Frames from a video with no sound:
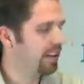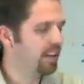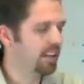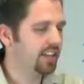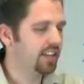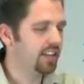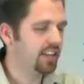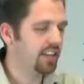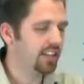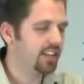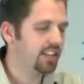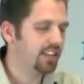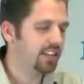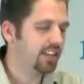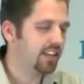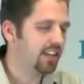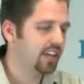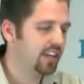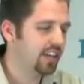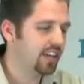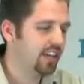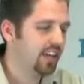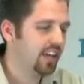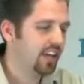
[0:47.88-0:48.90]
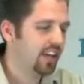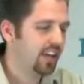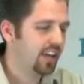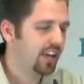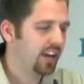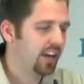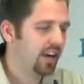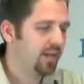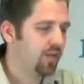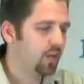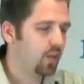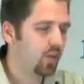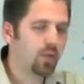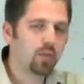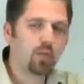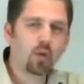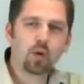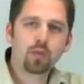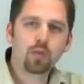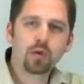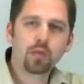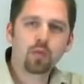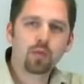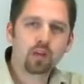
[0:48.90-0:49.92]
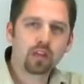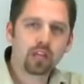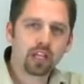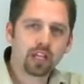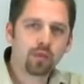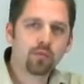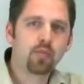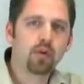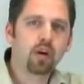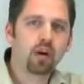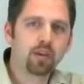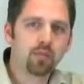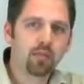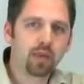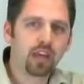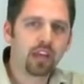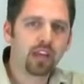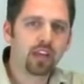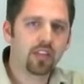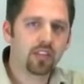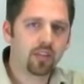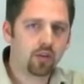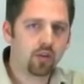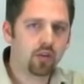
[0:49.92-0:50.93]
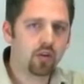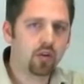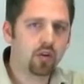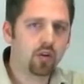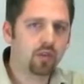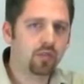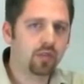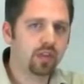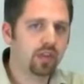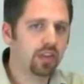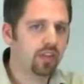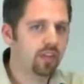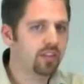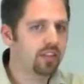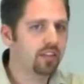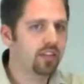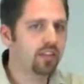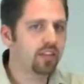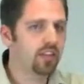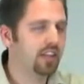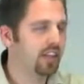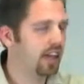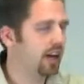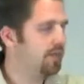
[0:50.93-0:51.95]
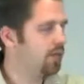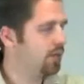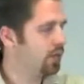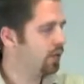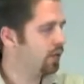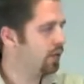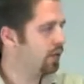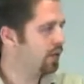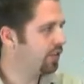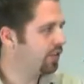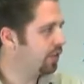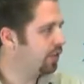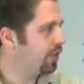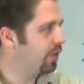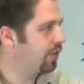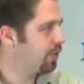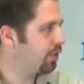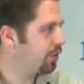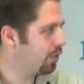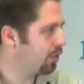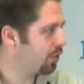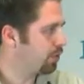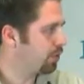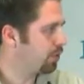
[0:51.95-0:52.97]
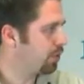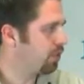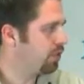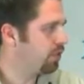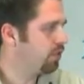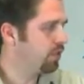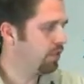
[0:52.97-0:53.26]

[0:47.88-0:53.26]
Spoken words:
I think that more and more people are getting broadband in their home. The adoption rate is going through the roof.